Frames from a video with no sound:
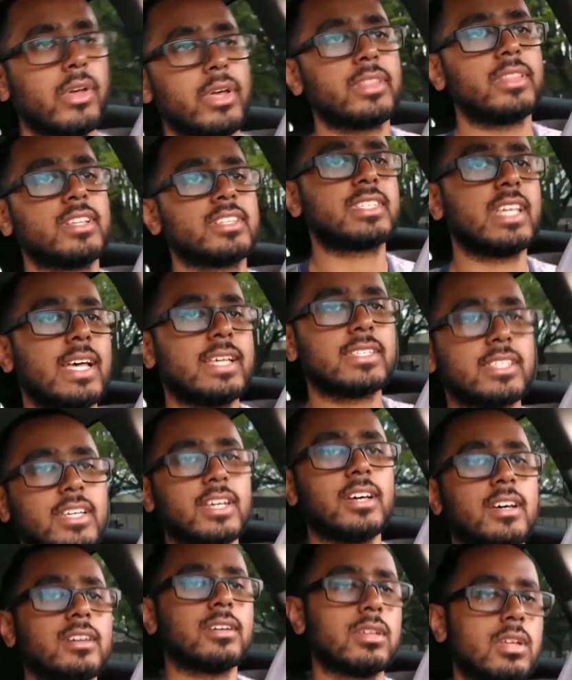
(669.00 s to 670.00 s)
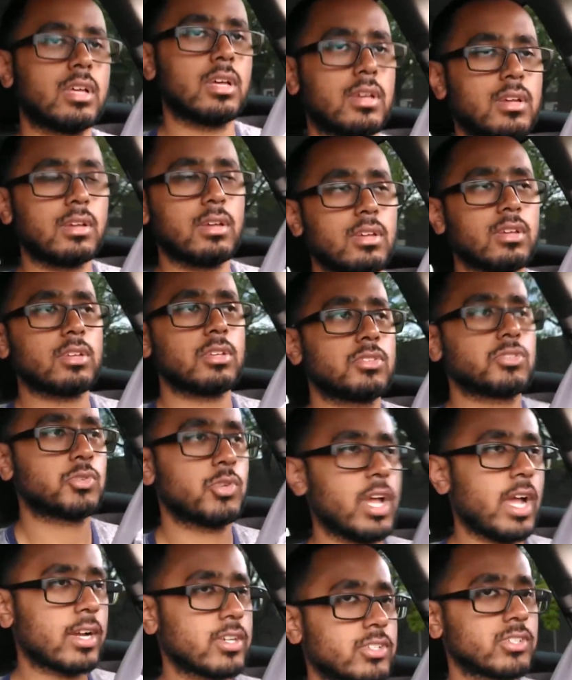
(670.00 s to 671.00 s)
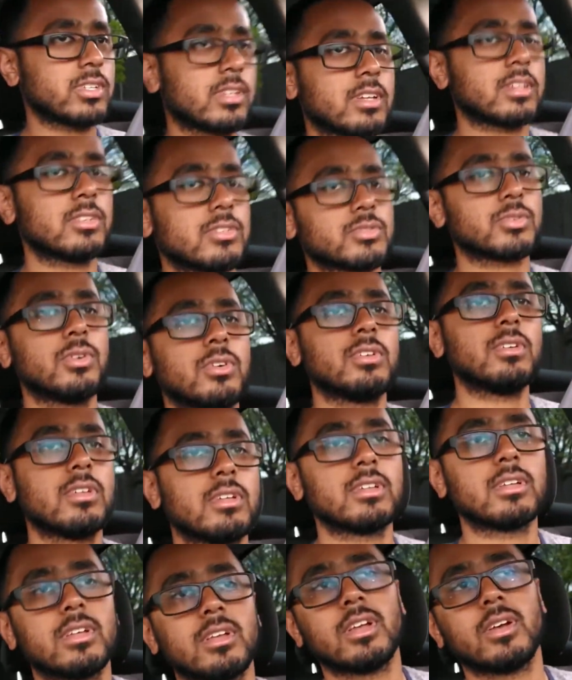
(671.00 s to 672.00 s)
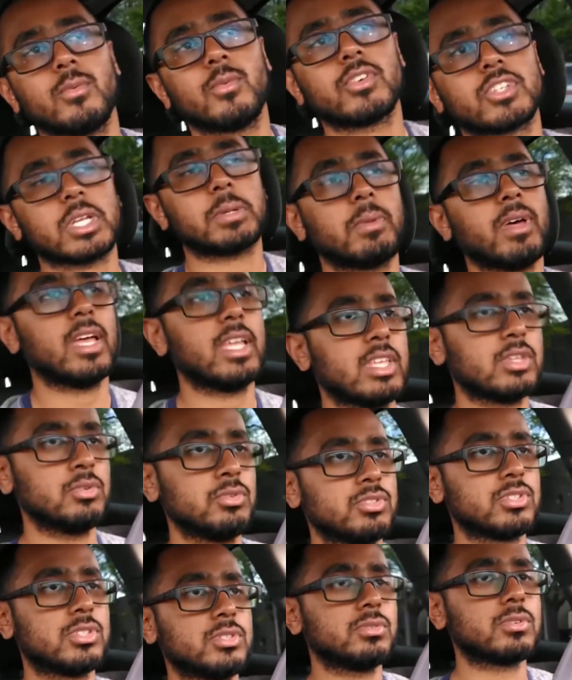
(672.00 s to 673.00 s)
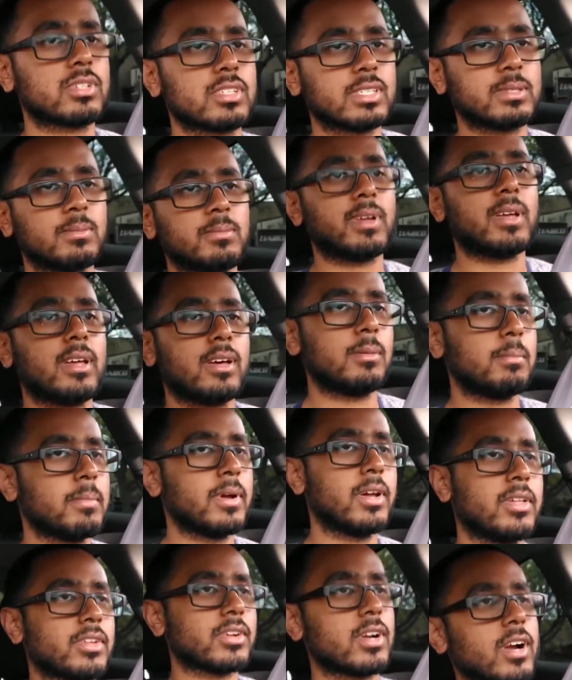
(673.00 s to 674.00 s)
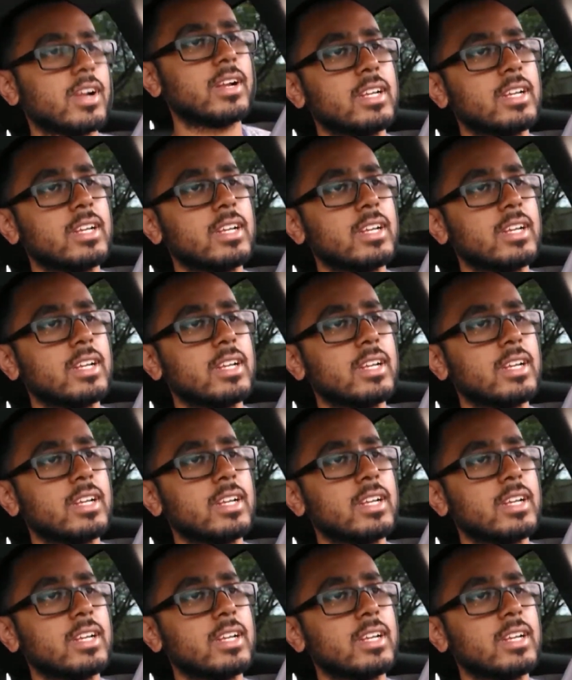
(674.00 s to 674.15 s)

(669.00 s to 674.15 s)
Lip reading: This has a traction control, which I'm not used to because my other car